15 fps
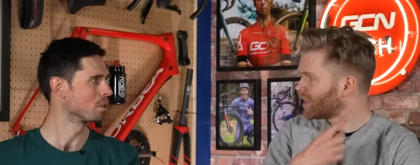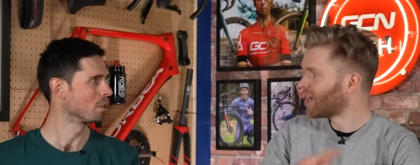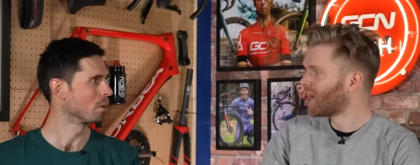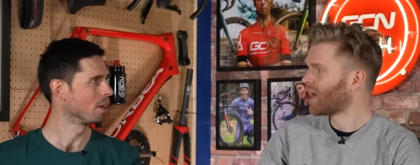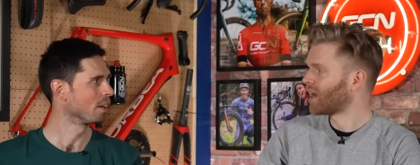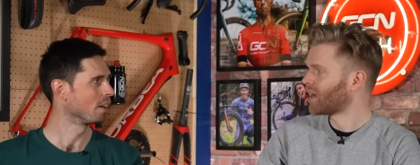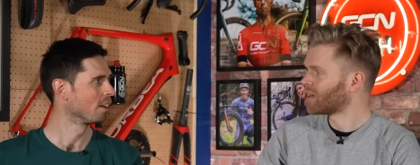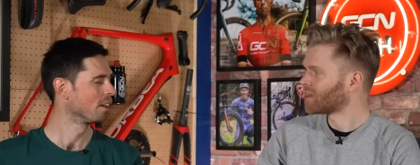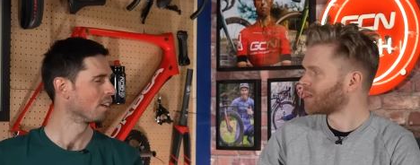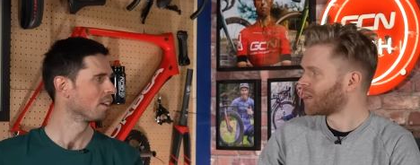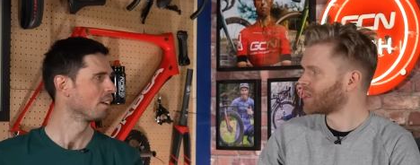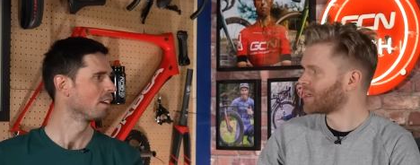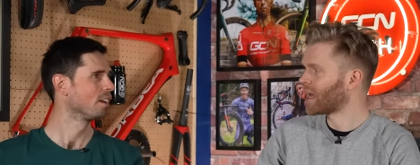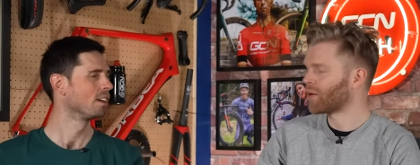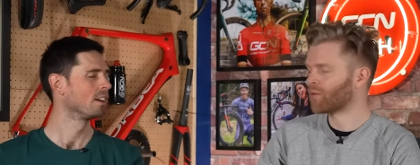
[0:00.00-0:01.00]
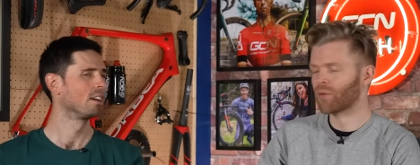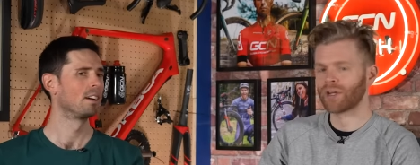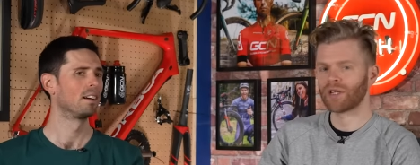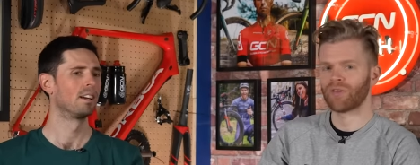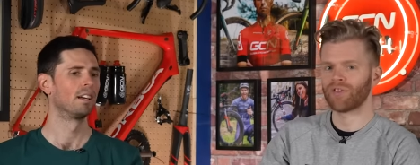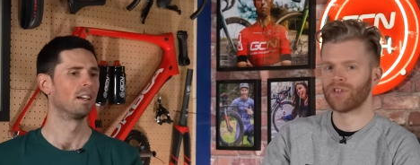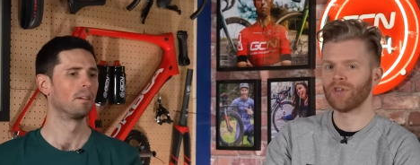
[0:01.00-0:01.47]
Speaker 1: do it. And now
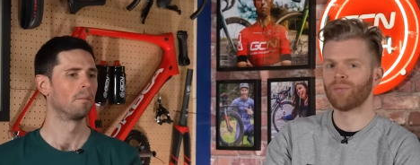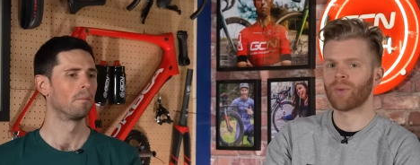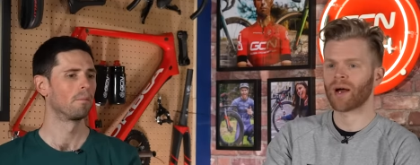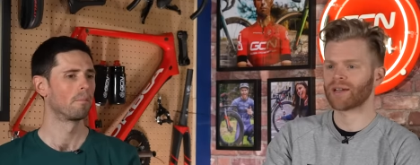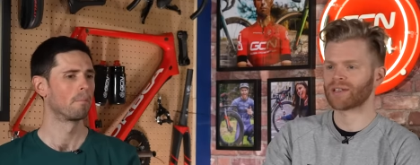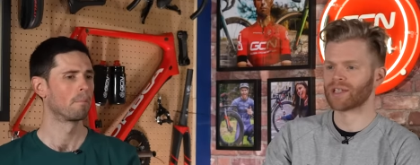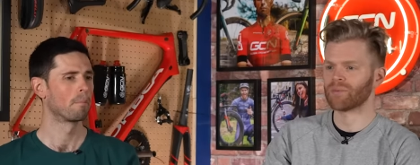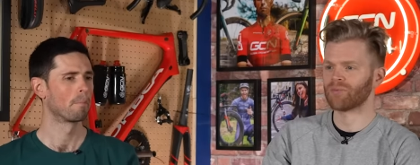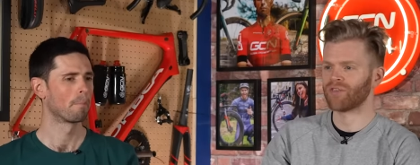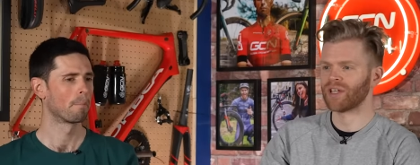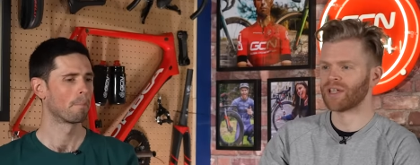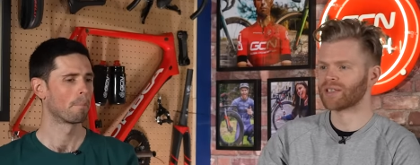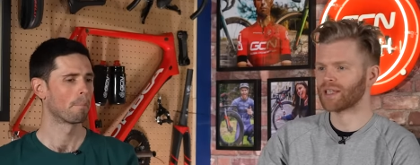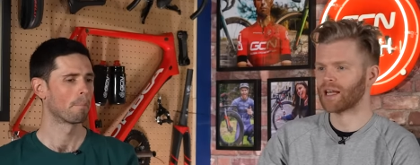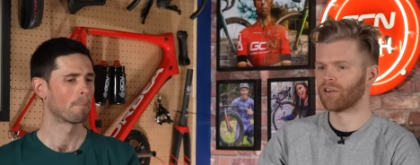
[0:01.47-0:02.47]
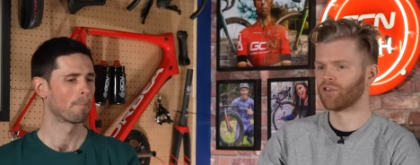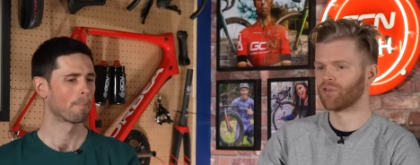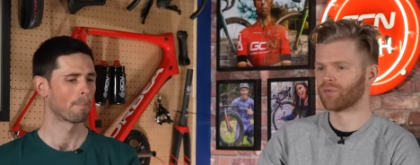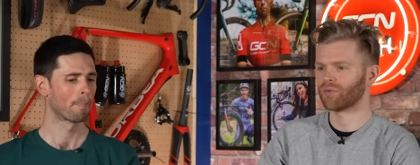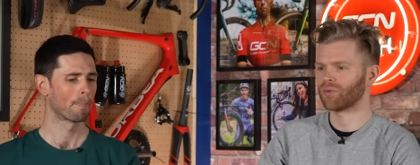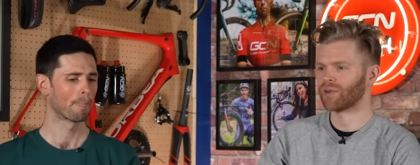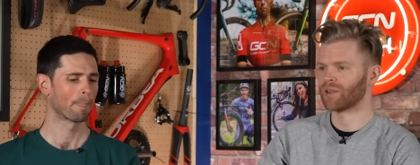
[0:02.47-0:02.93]
if you buy some for
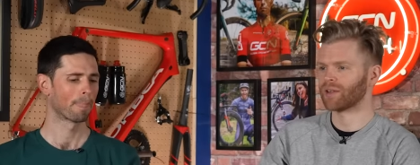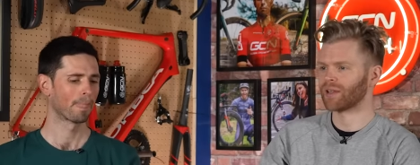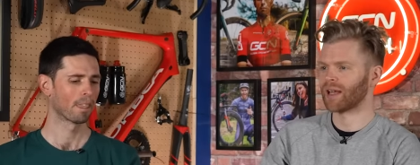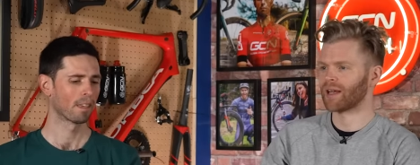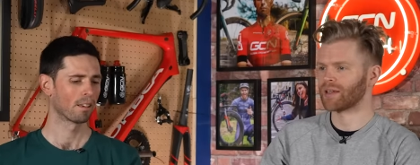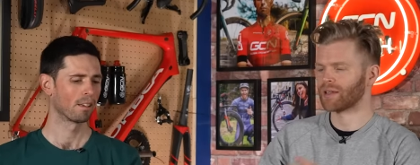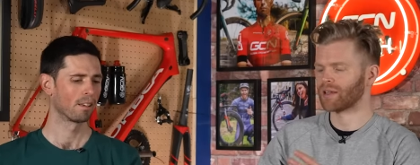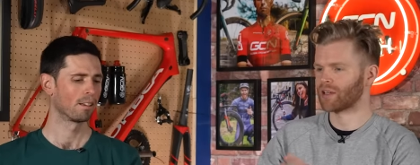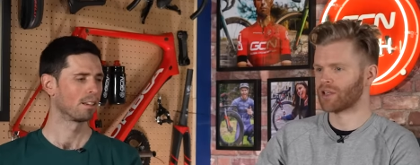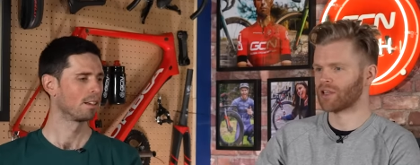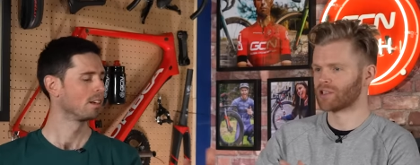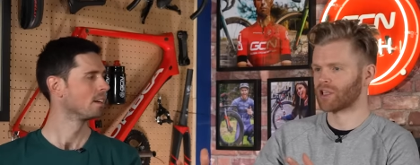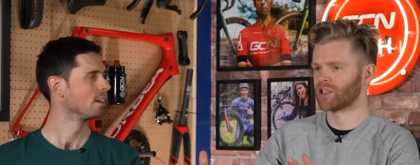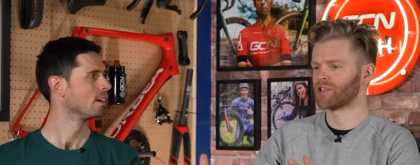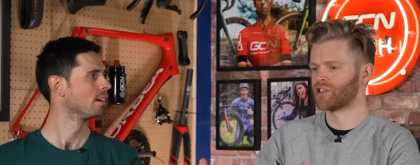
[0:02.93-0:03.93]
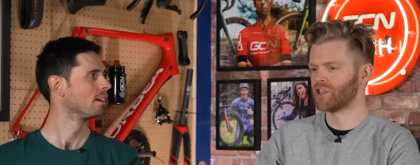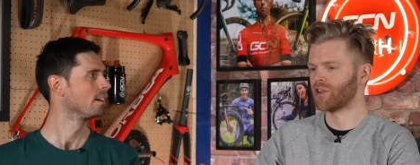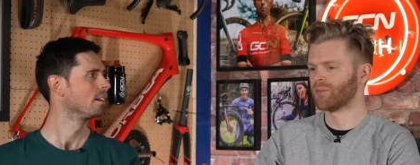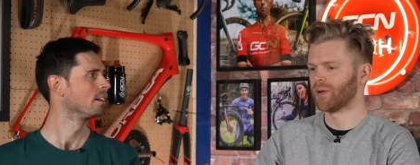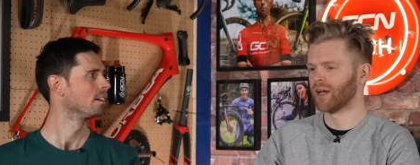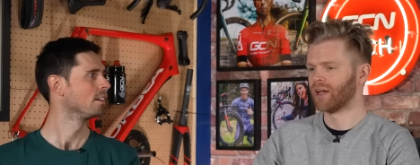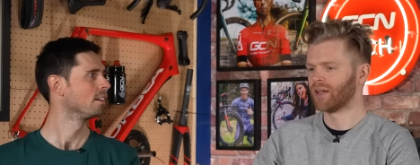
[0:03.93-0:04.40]
yourself, like as a
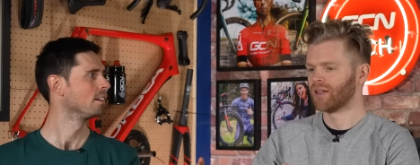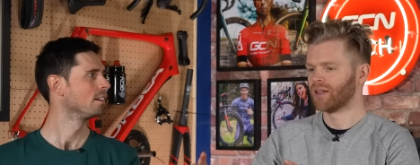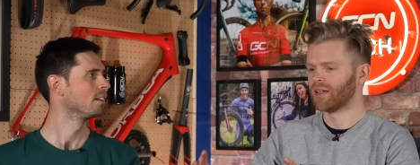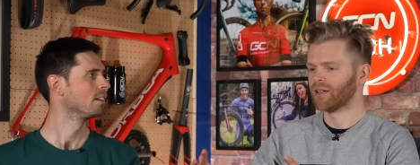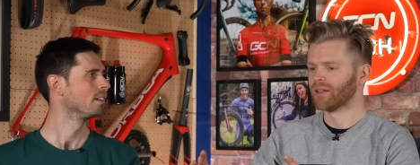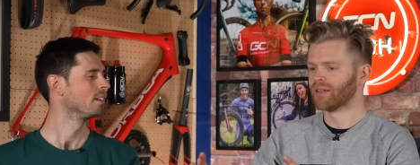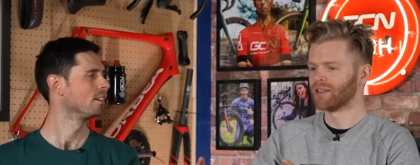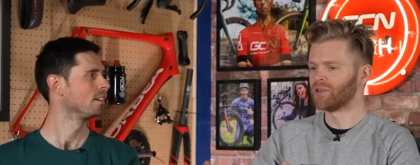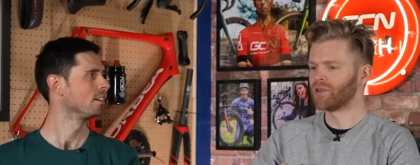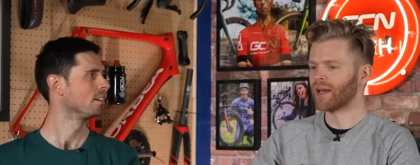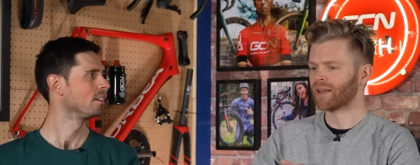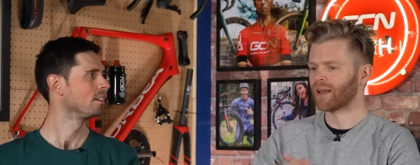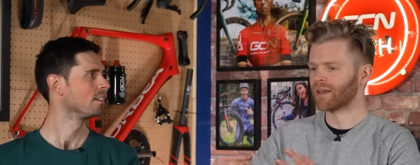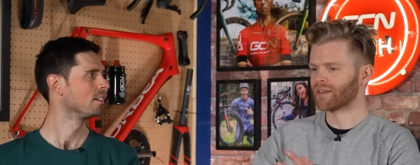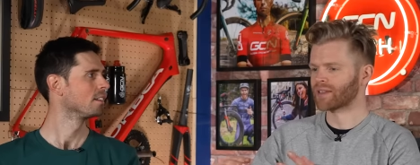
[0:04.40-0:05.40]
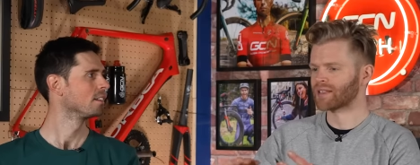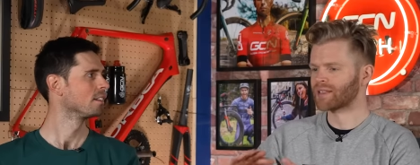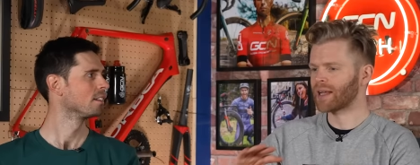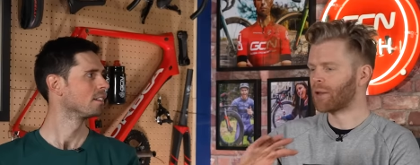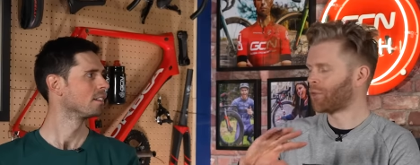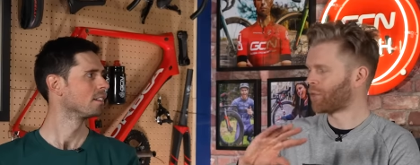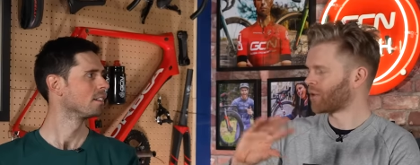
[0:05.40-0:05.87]
consumer, you get like the
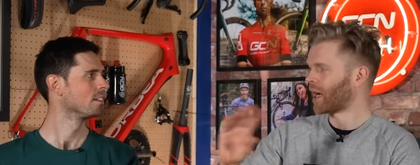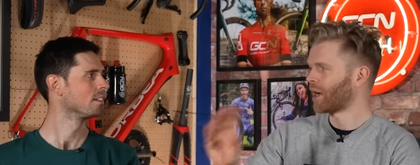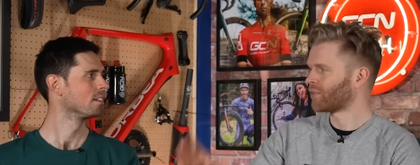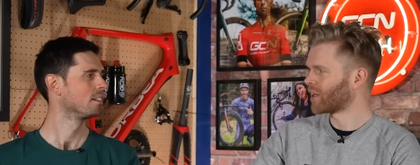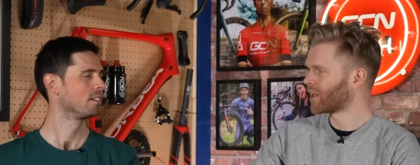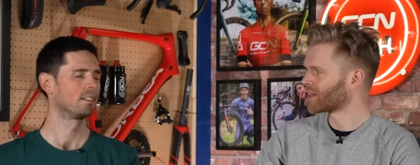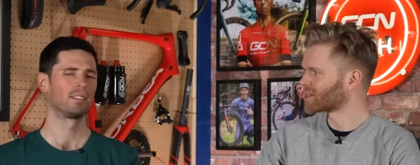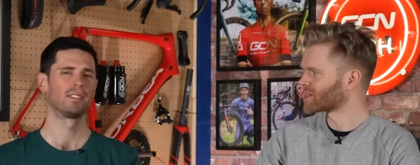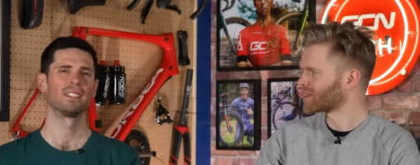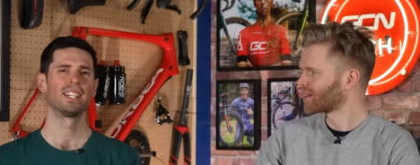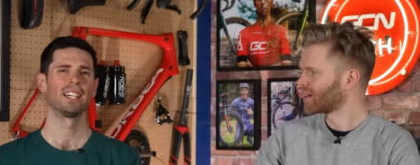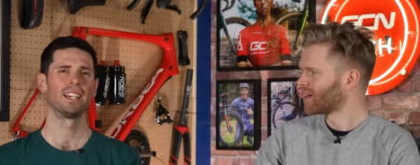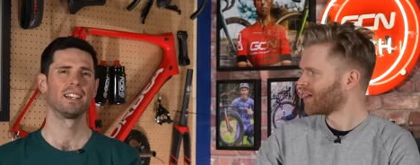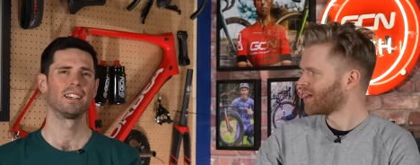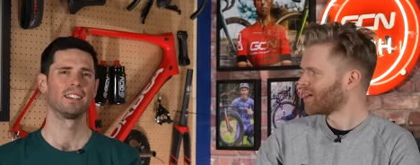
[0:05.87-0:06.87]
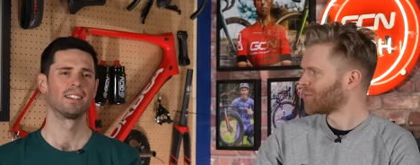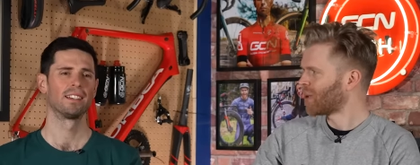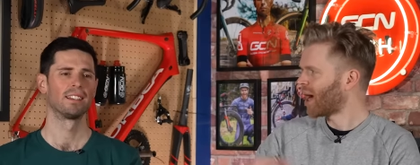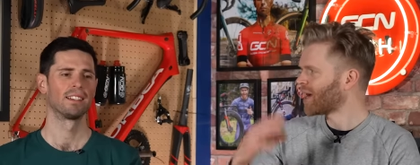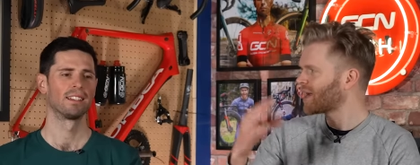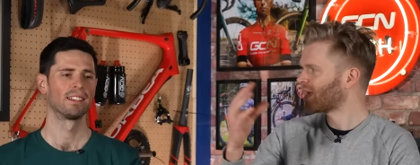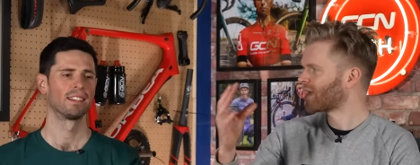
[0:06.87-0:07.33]
stealth graphics. Yeah.
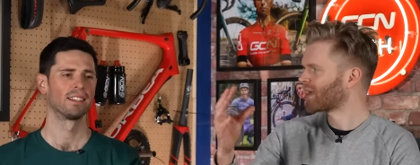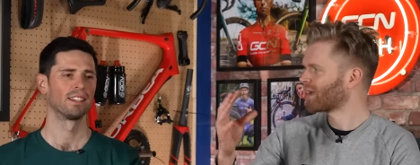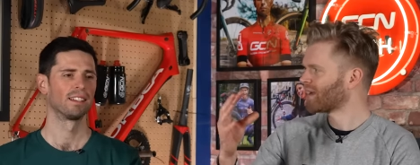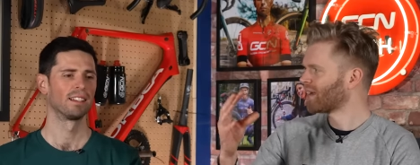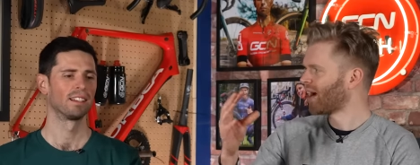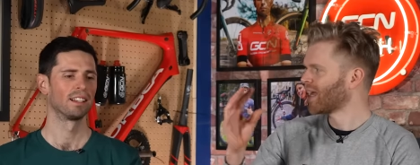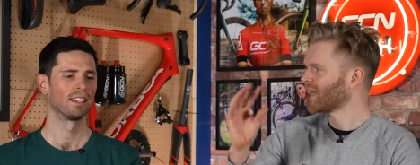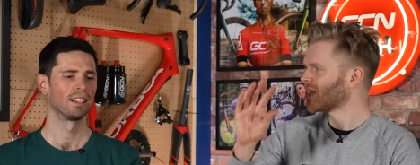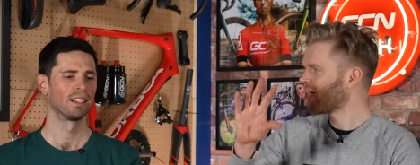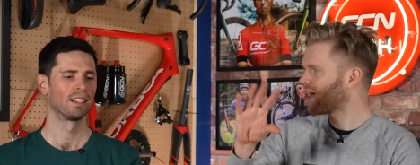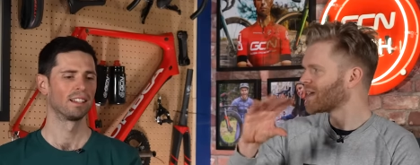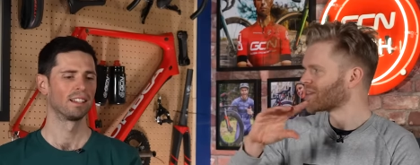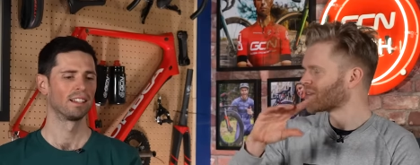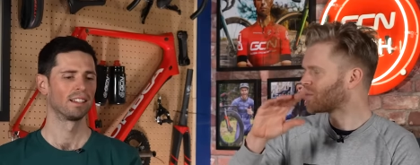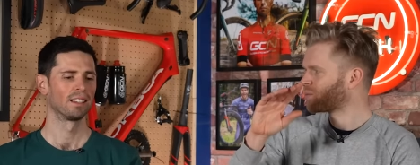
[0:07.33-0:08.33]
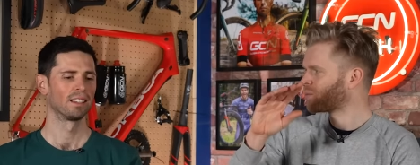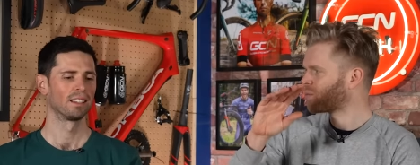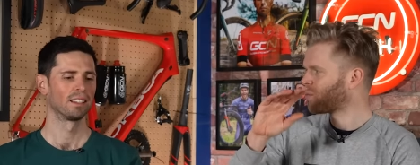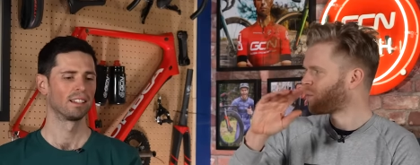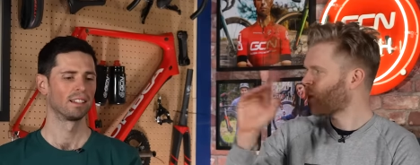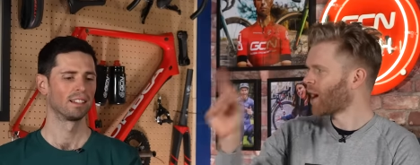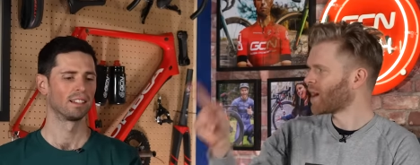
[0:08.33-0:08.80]
But I like the
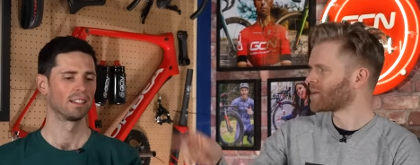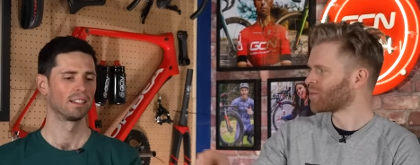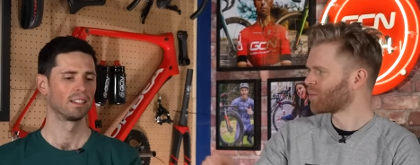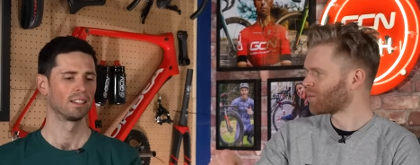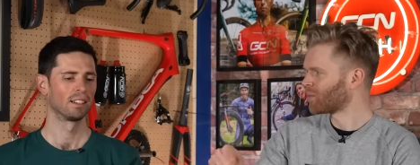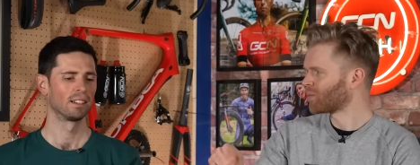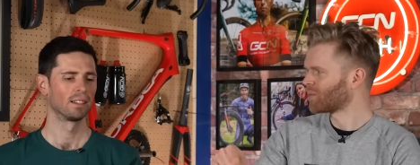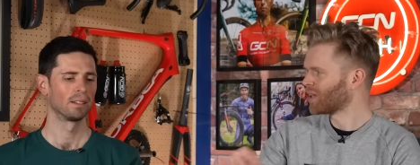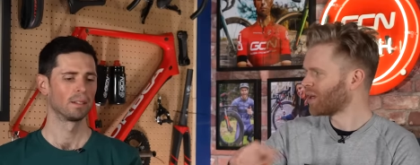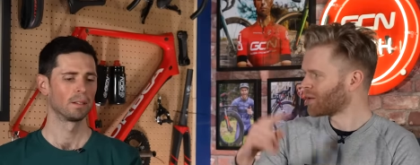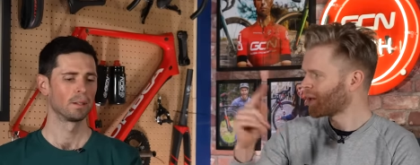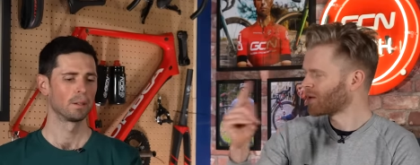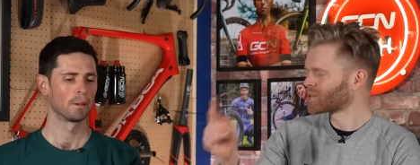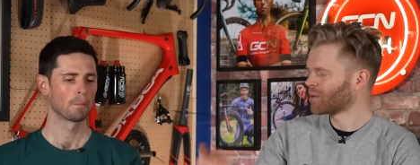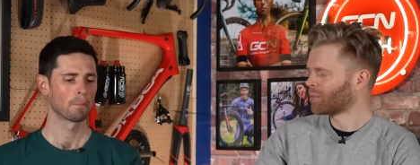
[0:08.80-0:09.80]
white logos